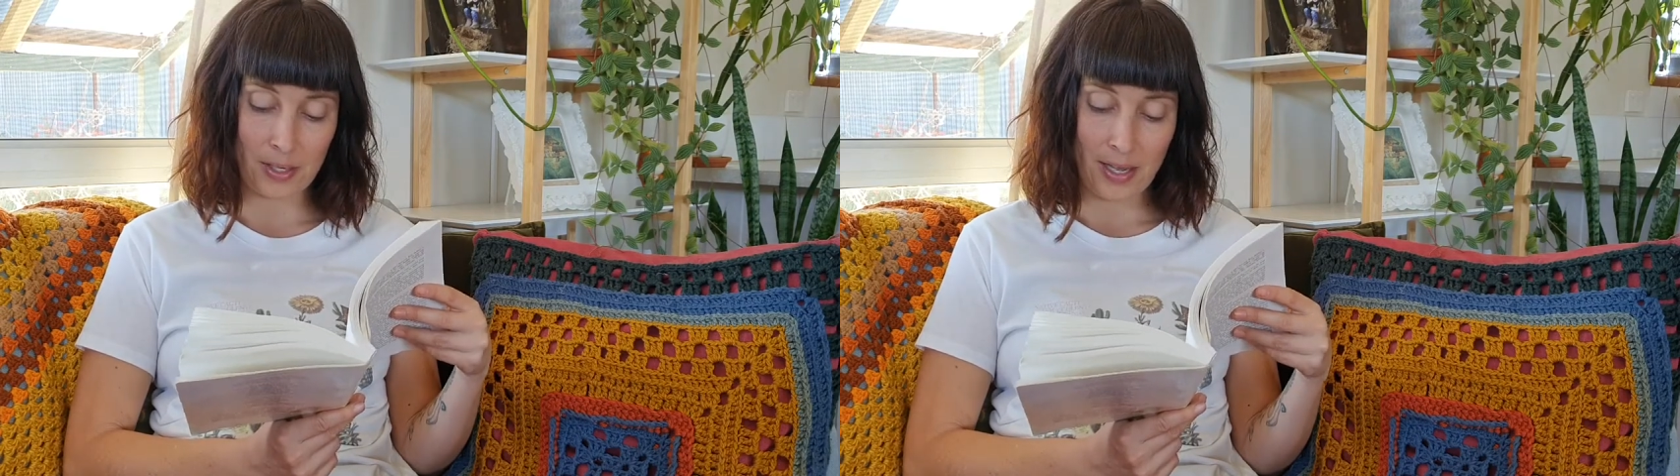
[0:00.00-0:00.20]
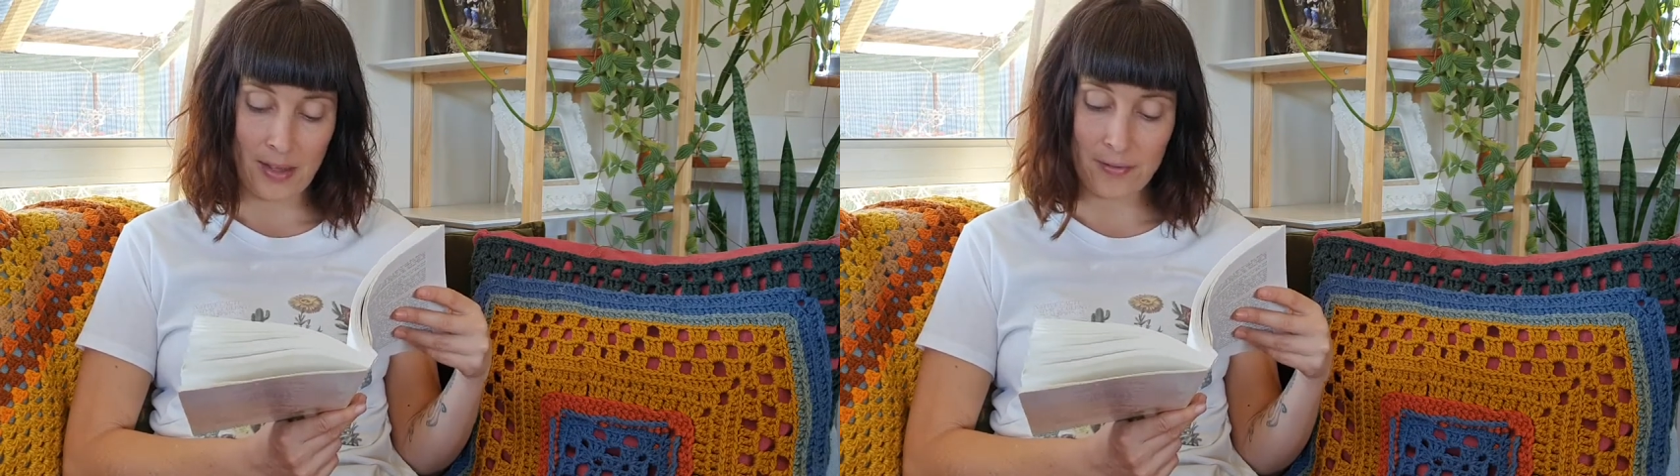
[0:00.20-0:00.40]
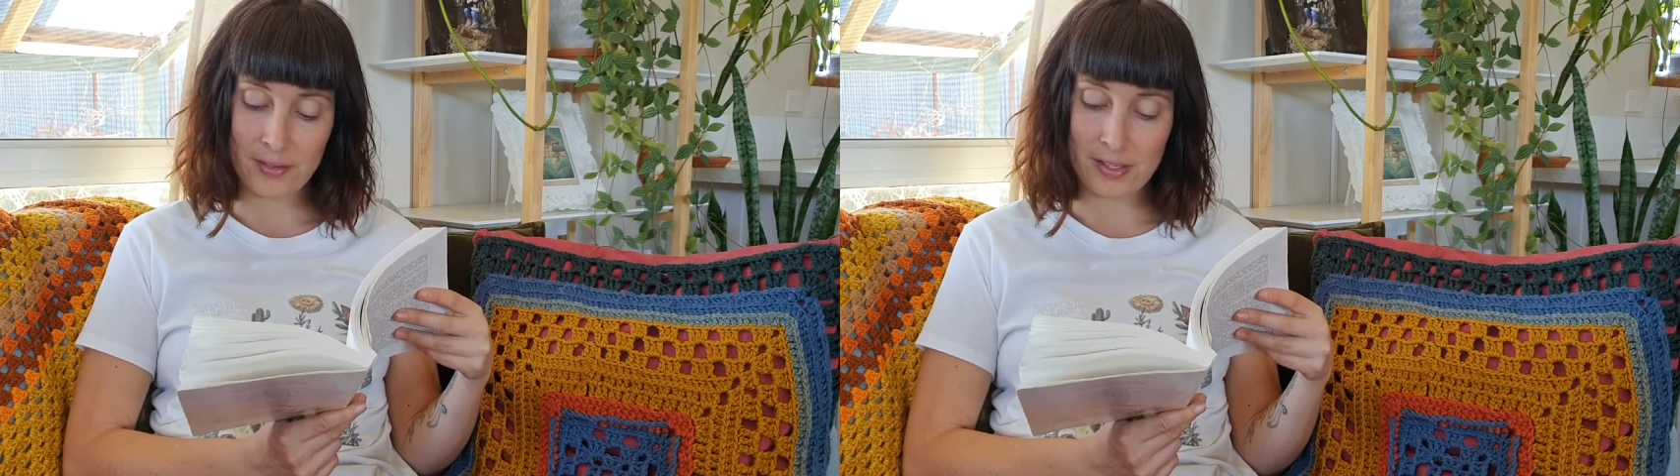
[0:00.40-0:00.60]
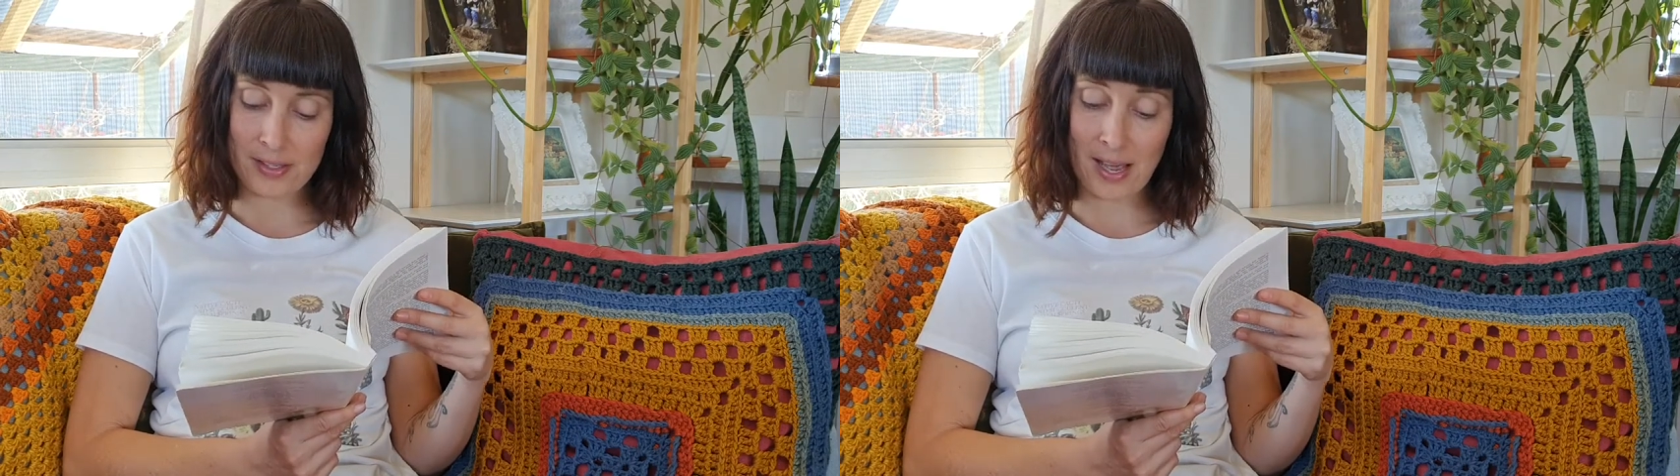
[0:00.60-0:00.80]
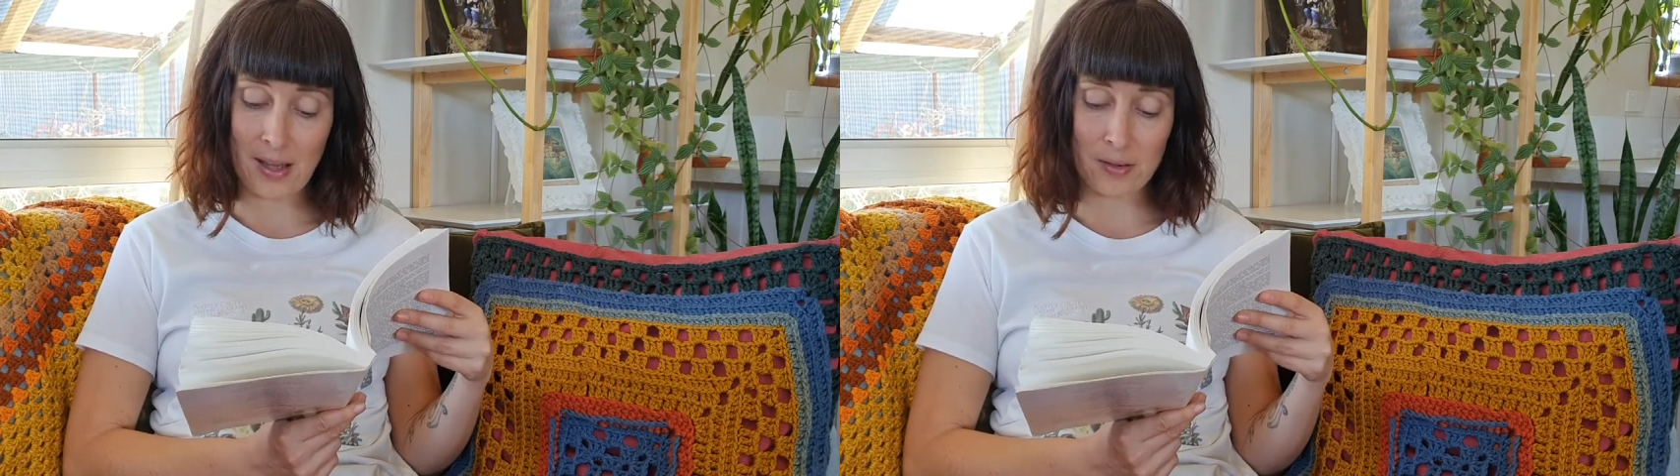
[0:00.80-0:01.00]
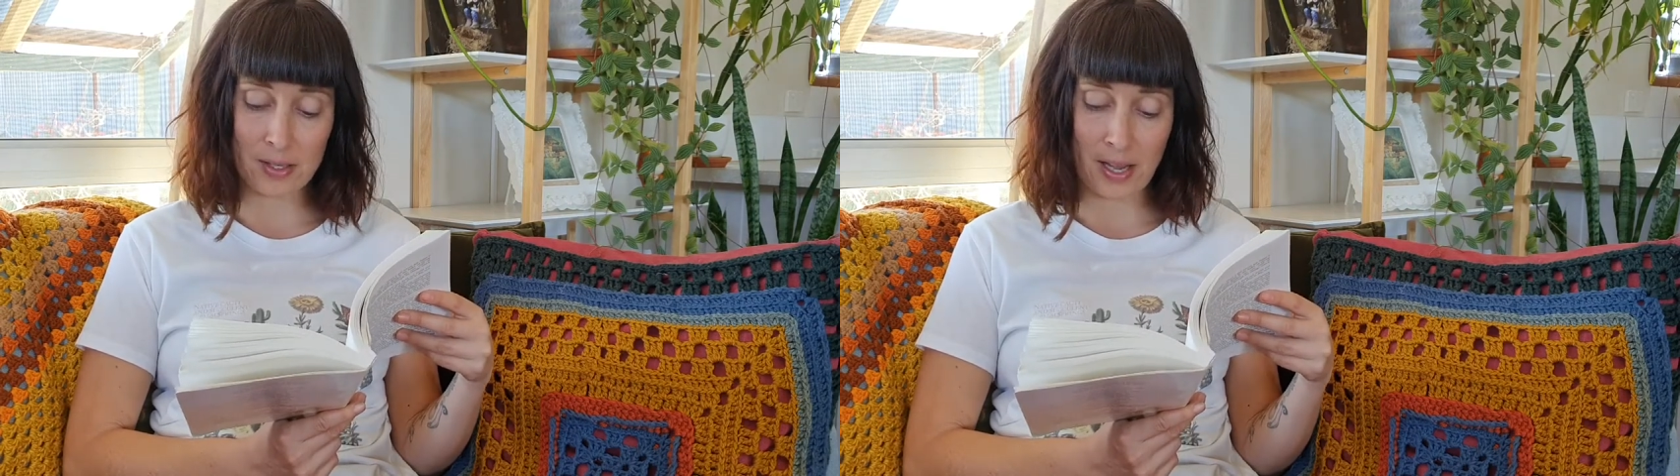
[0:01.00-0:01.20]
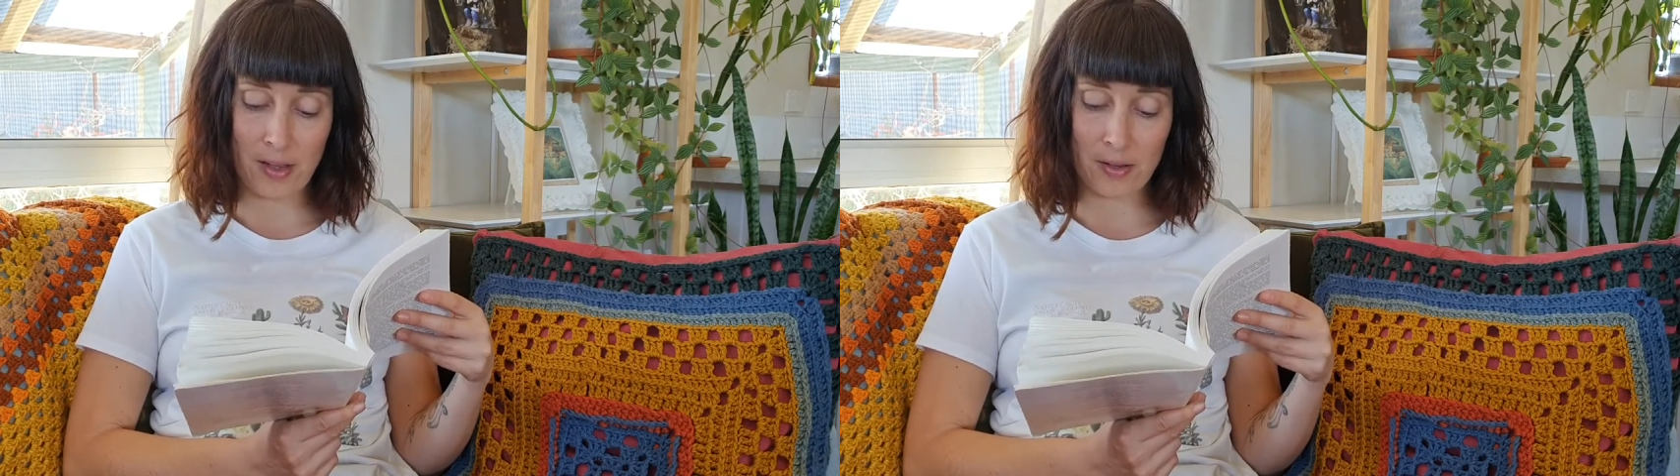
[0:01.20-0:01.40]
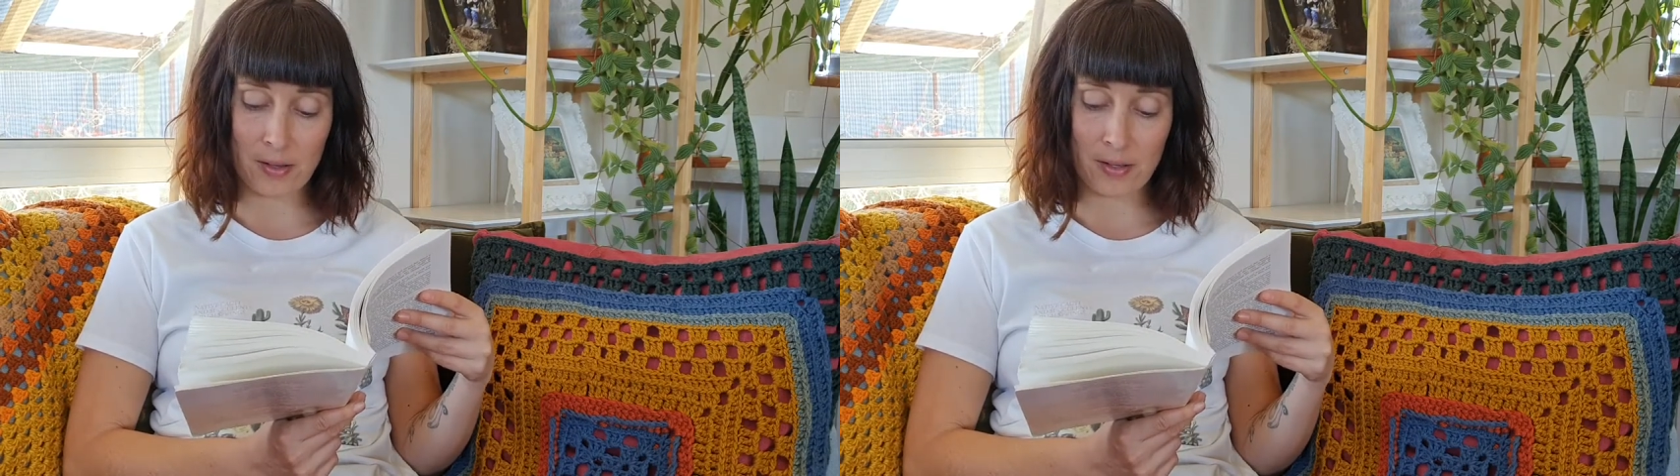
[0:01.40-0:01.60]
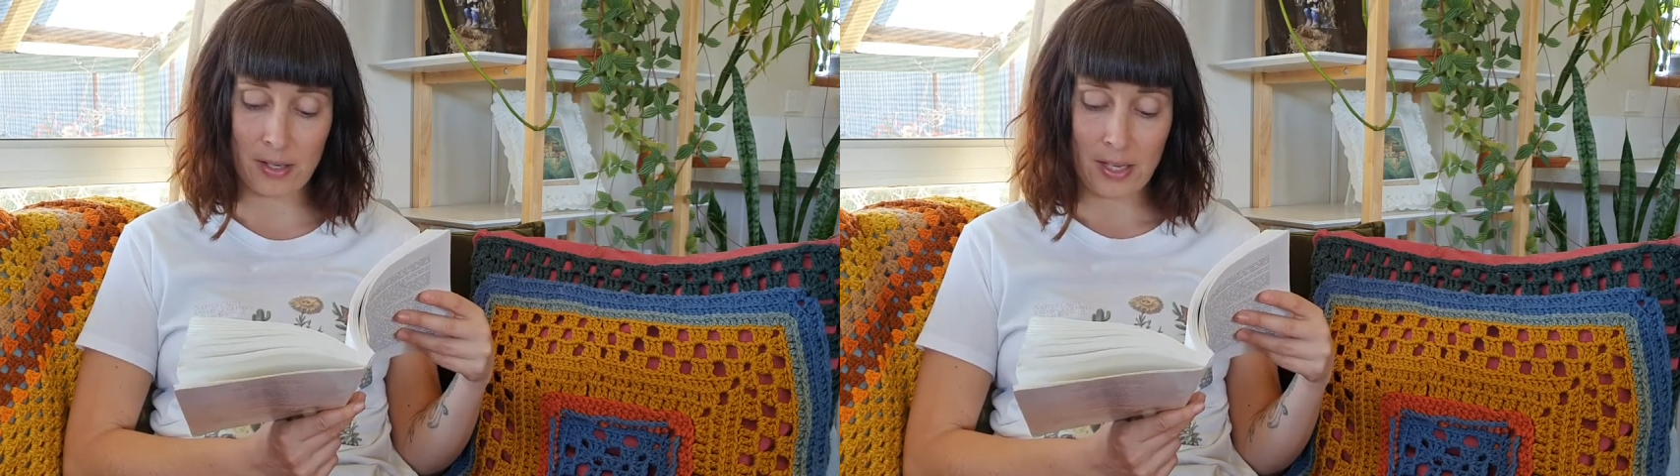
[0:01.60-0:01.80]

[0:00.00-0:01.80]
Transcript: every sound I heard